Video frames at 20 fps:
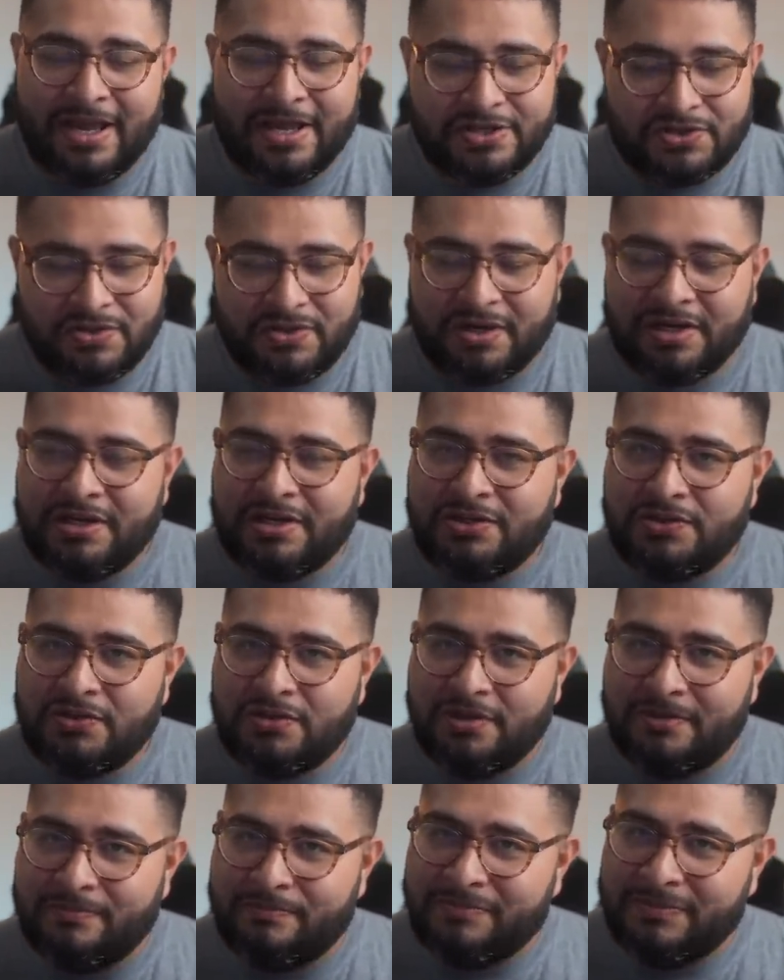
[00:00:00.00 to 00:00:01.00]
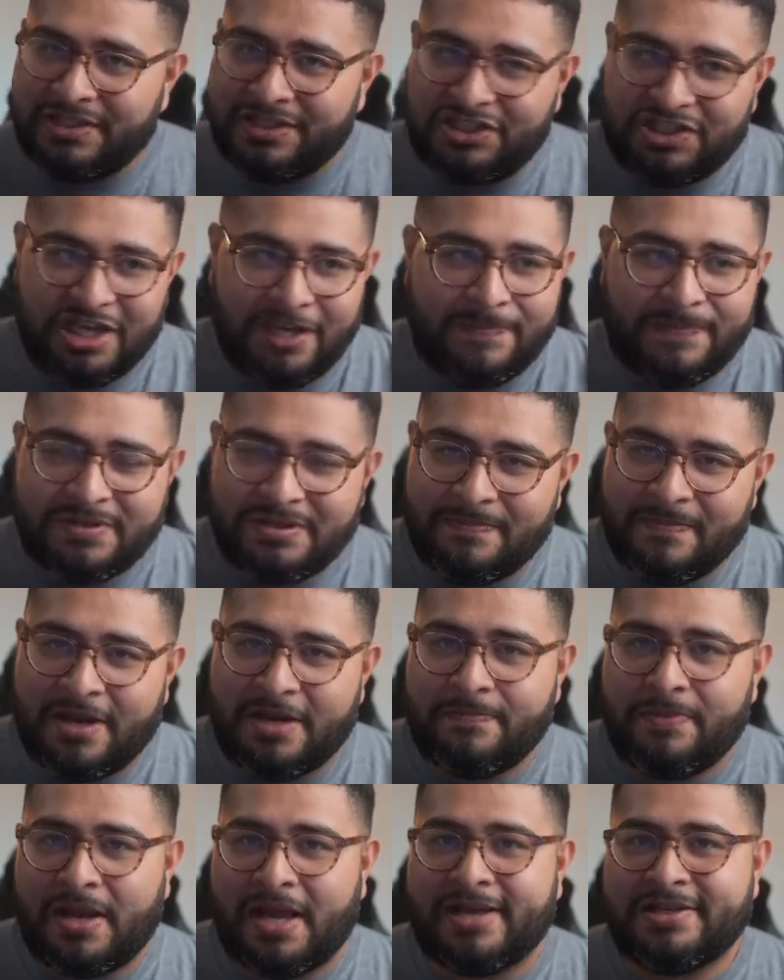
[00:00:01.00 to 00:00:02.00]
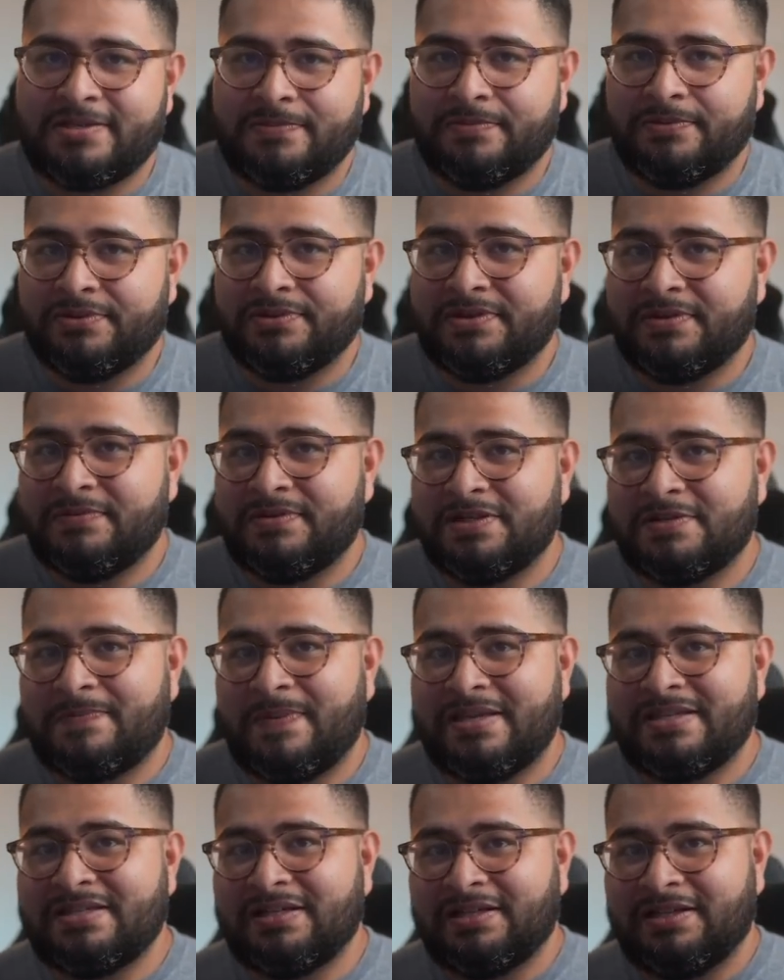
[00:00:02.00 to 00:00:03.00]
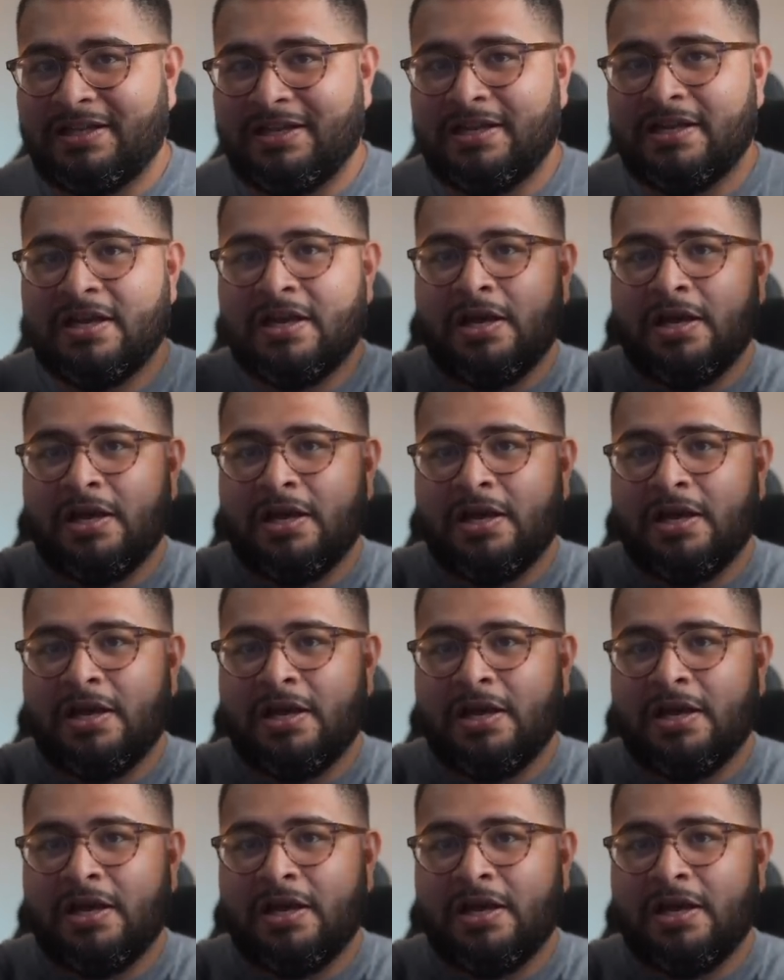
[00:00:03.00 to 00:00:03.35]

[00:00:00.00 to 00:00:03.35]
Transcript: So they're going to do the, the cheapest amount possible to just basically